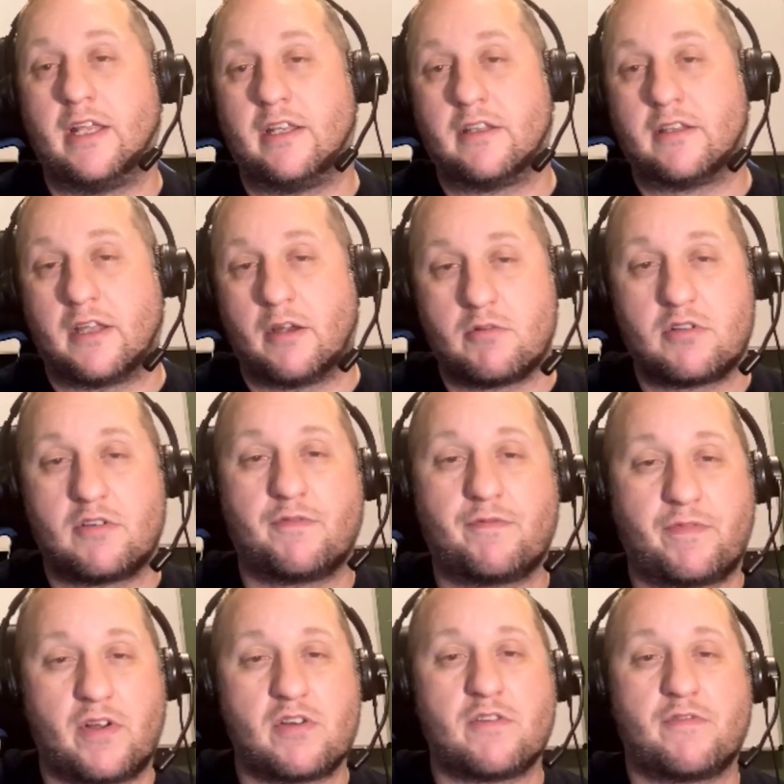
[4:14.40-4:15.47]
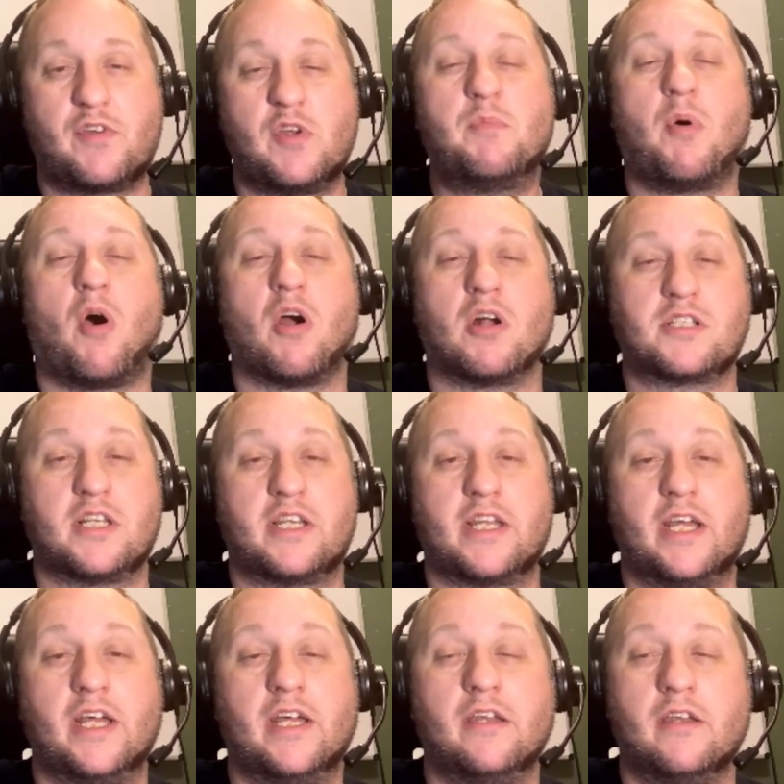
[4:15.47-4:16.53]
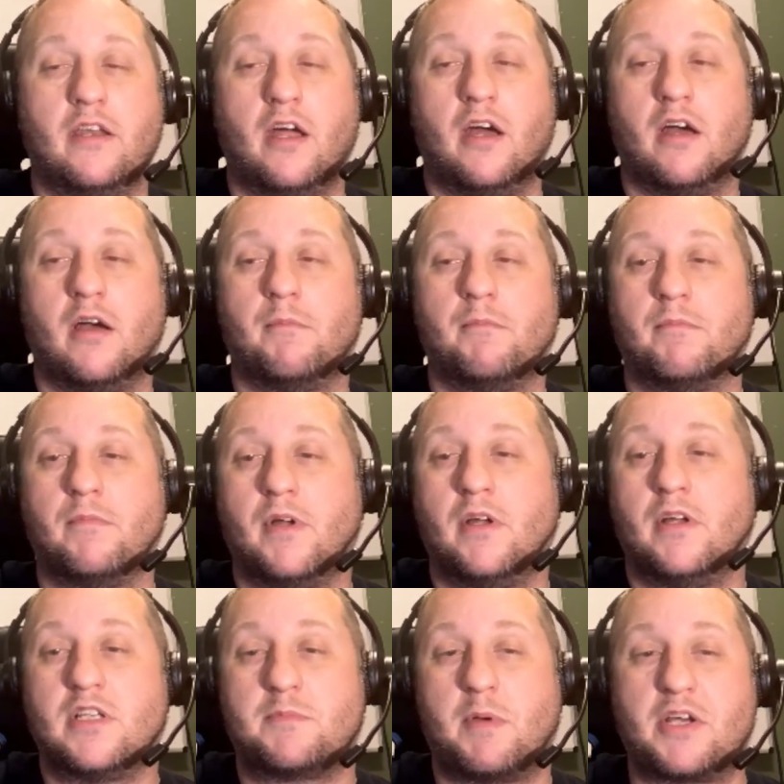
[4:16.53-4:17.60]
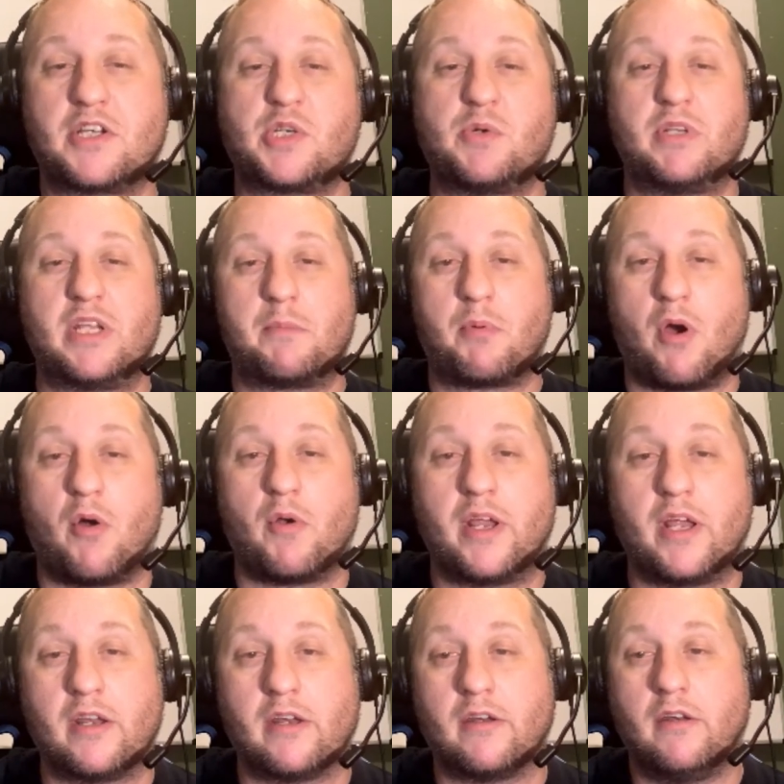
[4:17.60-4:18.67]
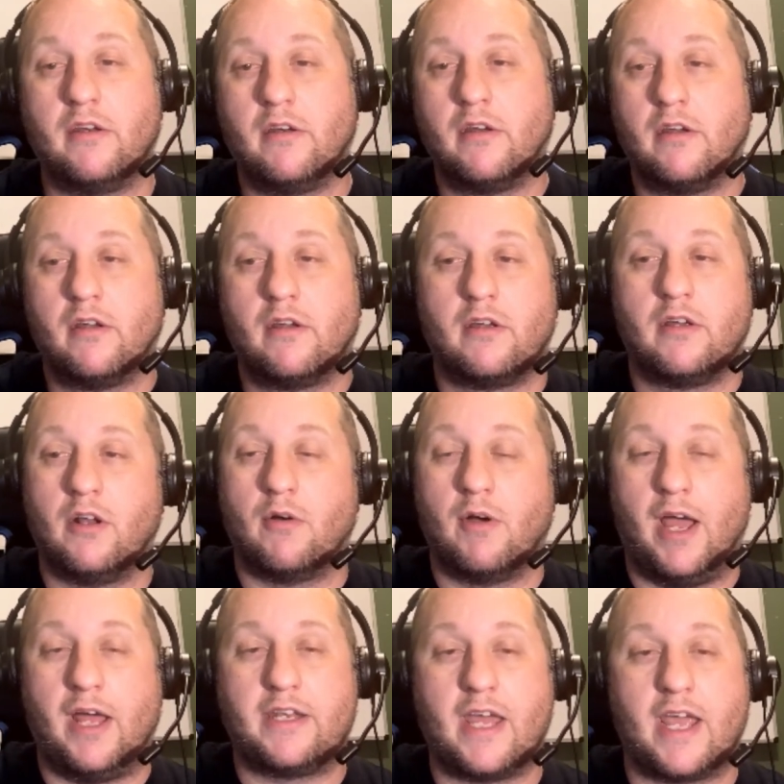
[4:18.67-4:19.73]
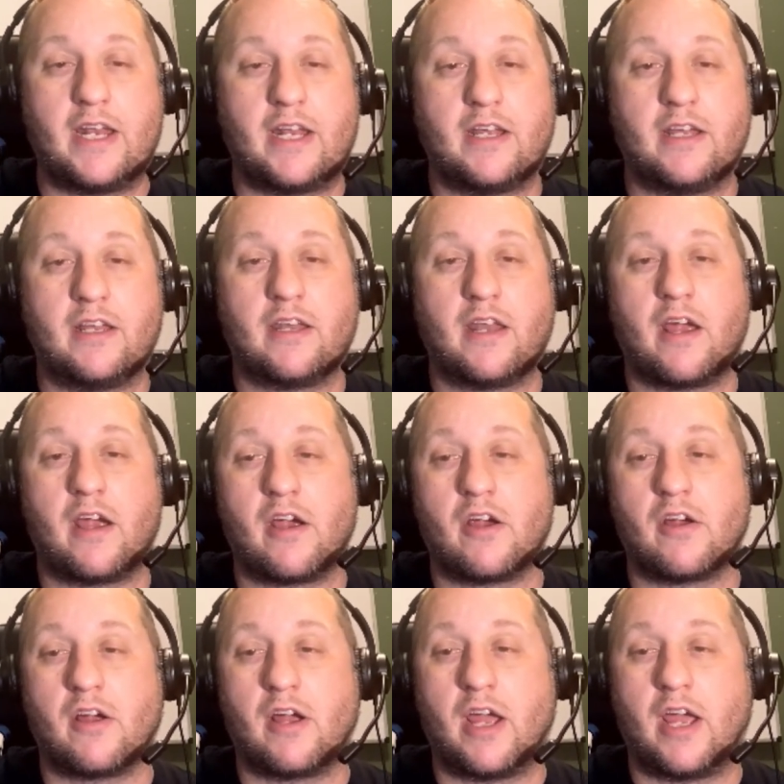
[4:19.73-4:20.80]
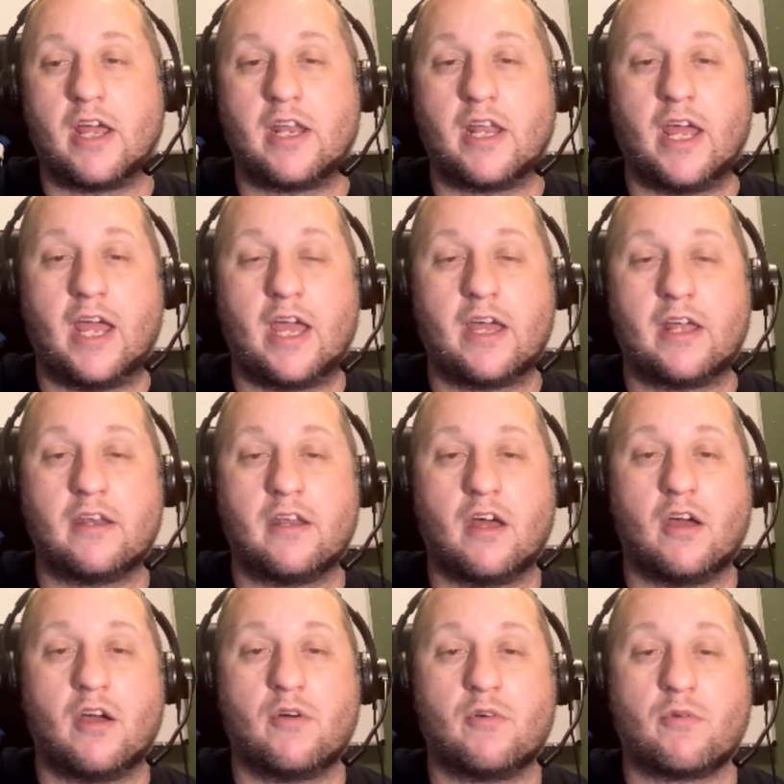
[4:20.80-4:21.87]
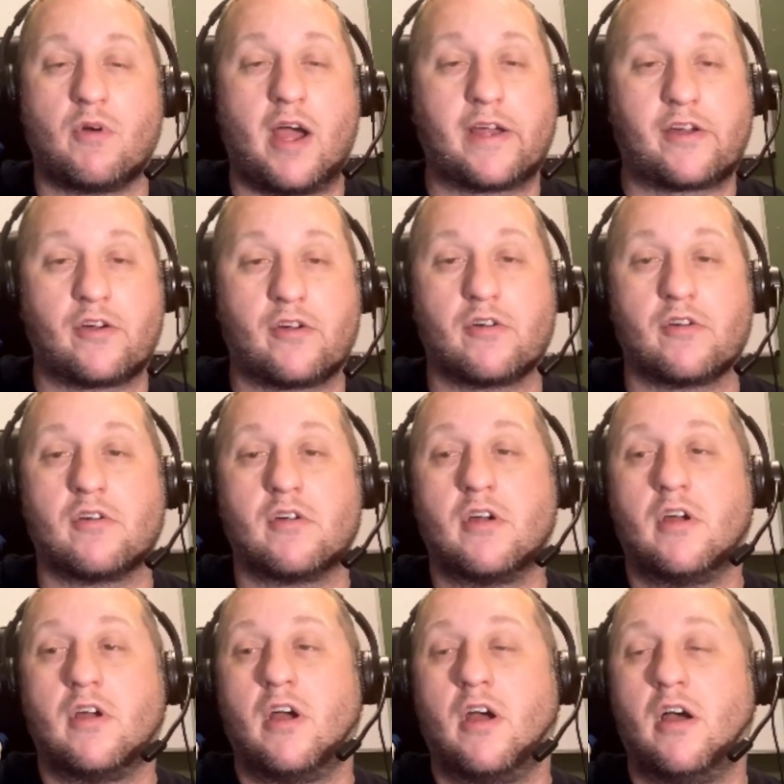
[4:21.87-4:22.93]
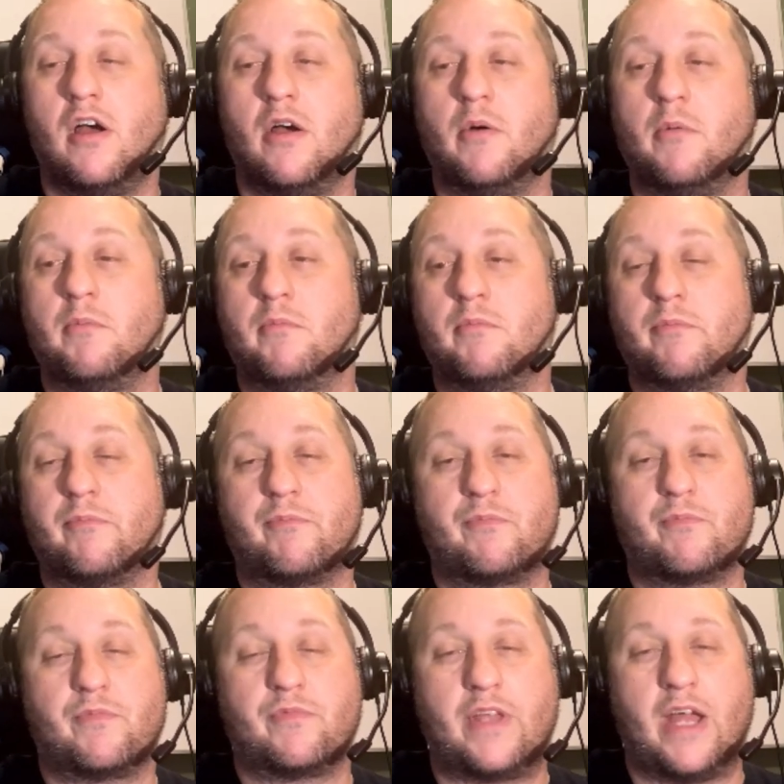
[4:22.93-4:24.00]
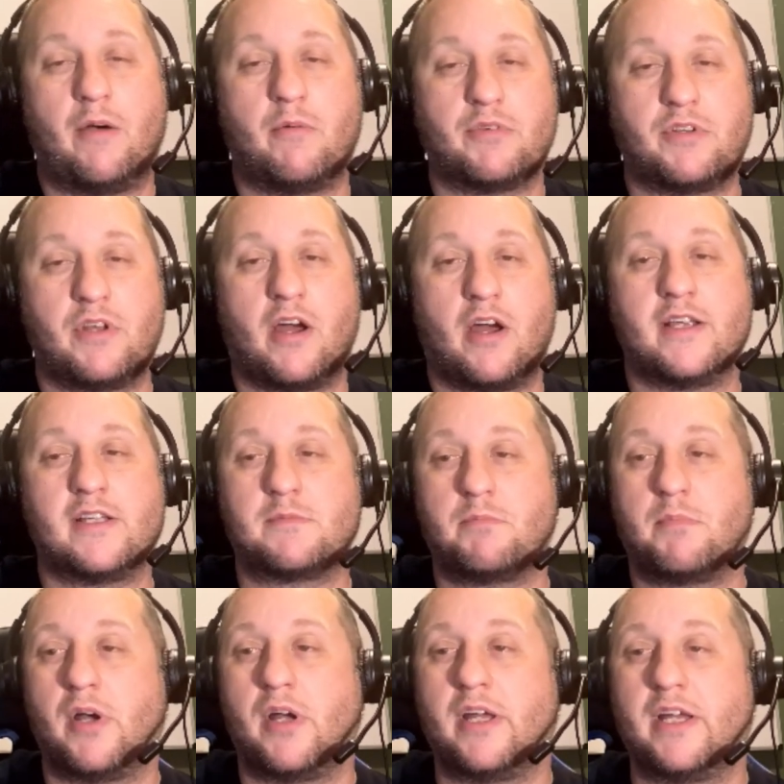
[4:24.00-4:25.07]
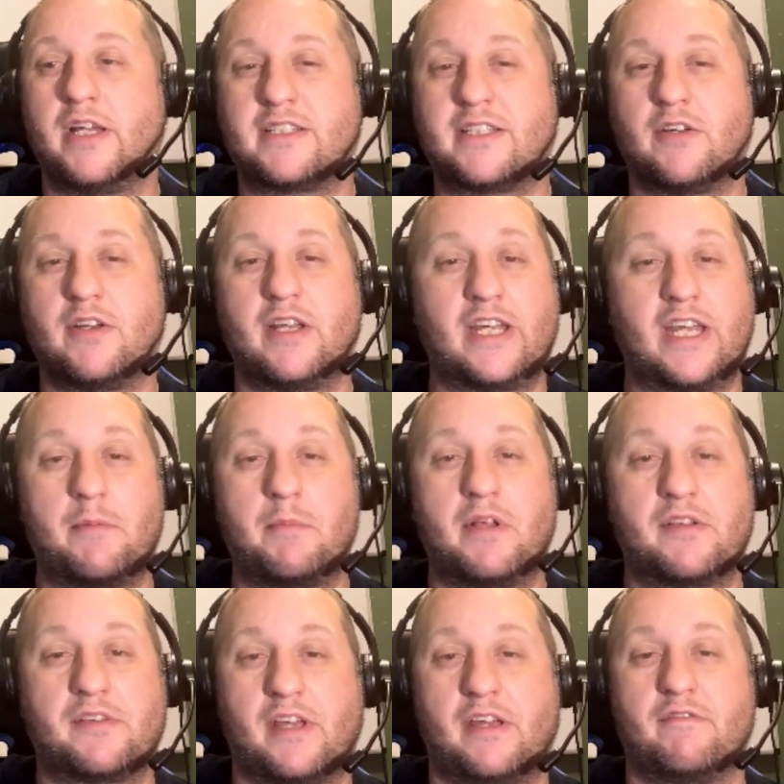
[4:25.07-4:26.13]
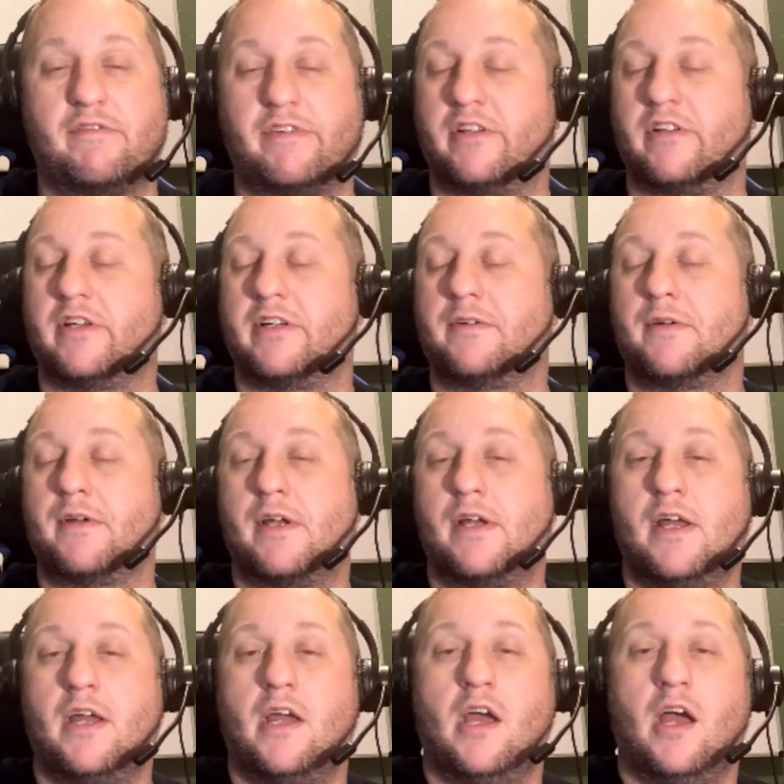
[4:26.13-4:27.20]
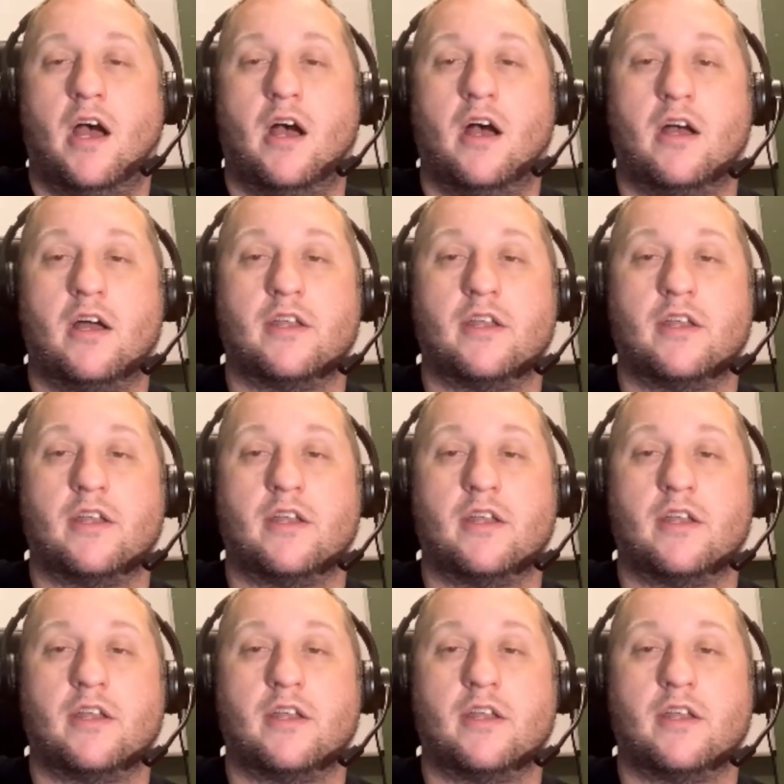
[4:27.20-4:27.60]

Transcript: there was there was a few parts that did, um, especially when they brought in, you know, had data in there and they had uh, Riker um, that was nice, but it still didn't give me the same feeling. Uh,